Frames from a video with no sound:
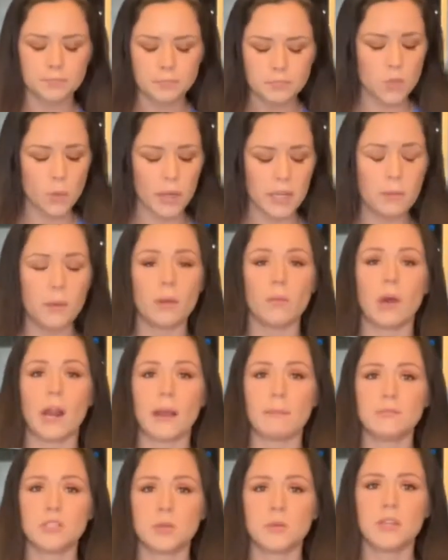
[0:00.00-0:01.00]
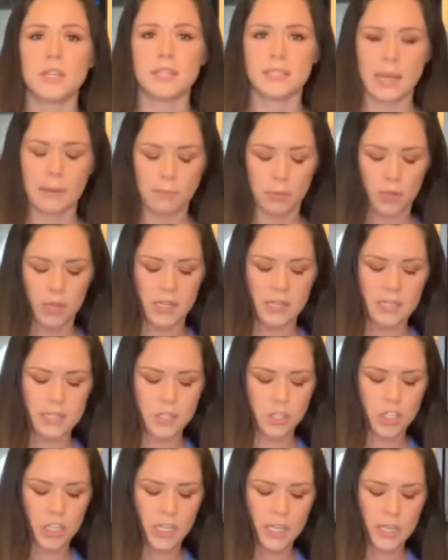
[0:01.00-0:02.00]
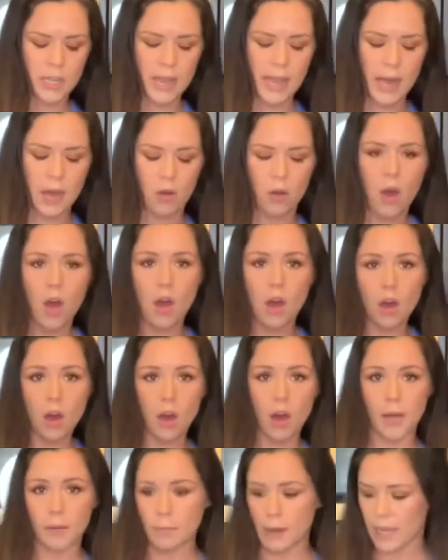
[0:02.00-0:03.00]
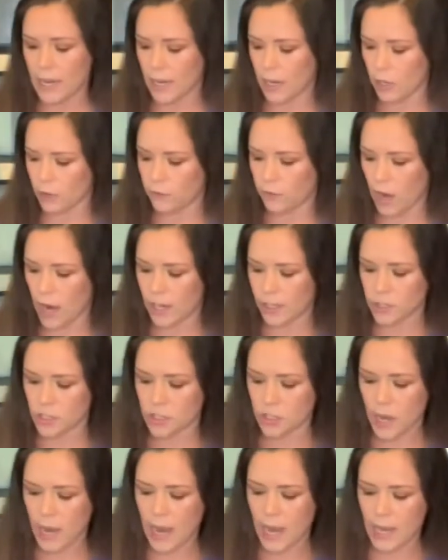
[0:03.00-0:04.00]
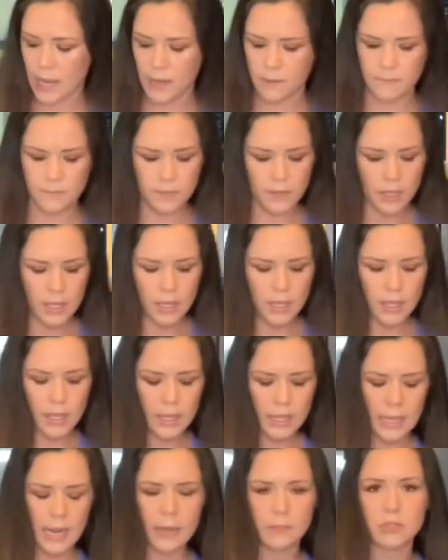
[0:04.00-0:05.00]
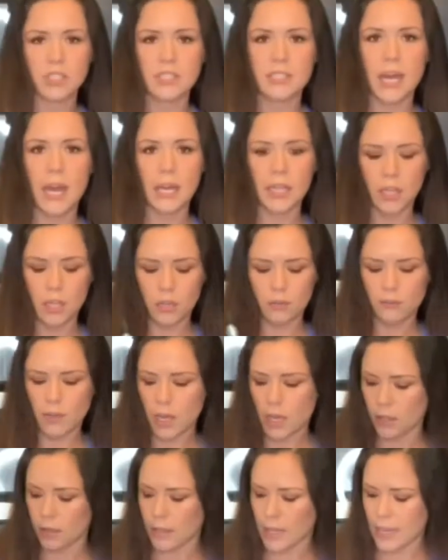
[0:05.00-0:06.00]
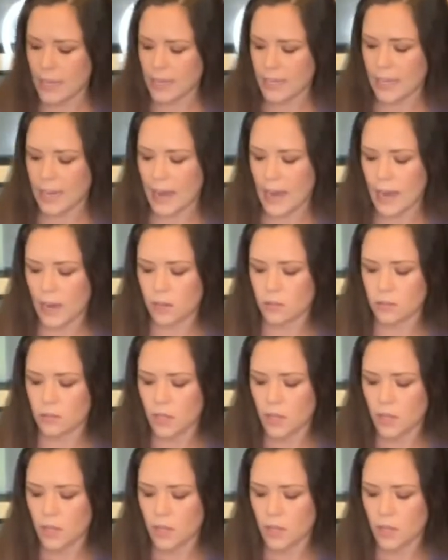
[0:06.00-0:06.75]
So anyway, what I'm doing is I'm putting this chicken now on my air fryer tray and I'm just kind of laying it out.